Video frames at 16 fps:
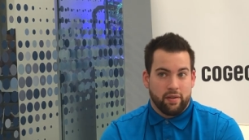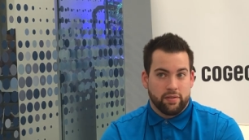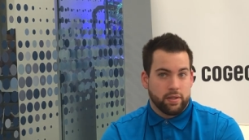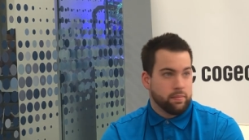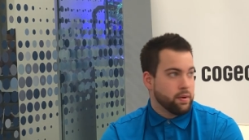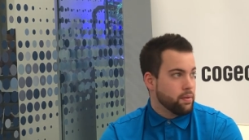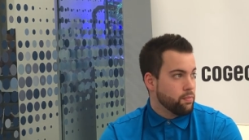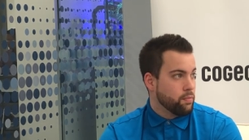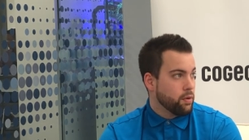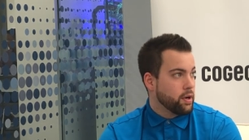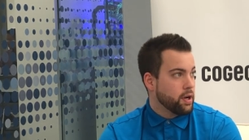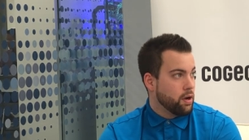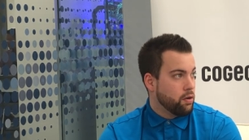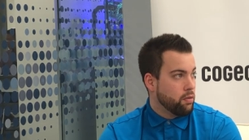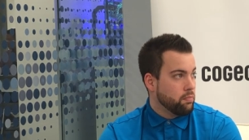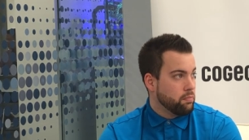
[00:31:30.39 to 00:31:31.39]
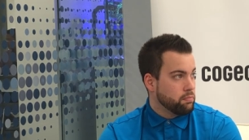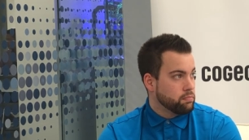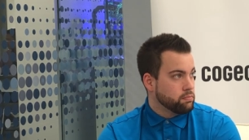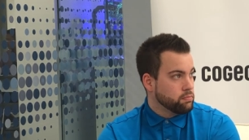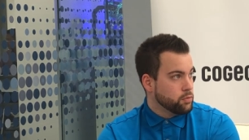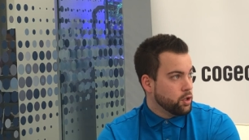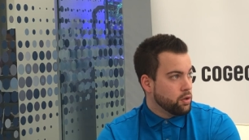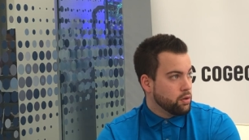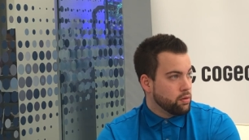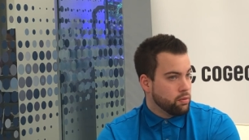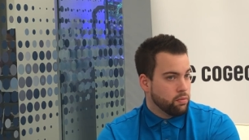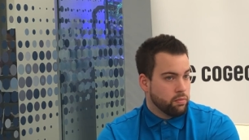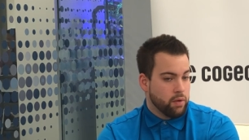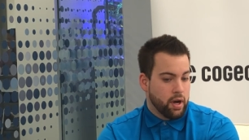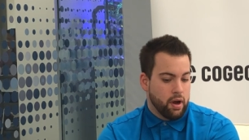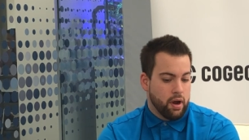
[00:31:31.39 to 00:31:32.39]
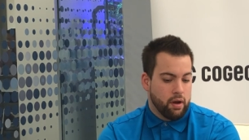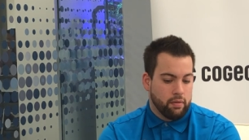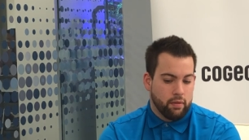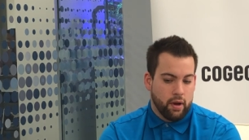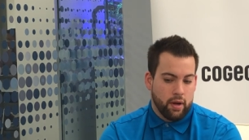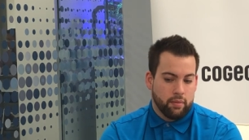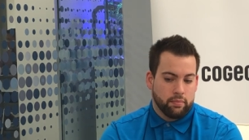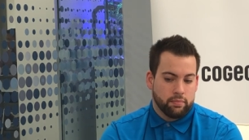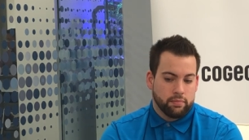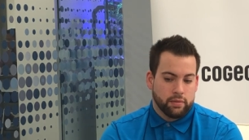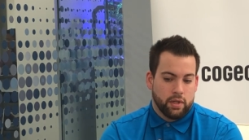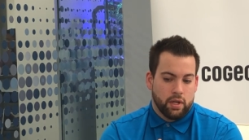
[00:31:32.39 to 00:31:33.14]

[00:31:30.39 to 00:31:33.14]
have someone working at home, Yeah why not, right?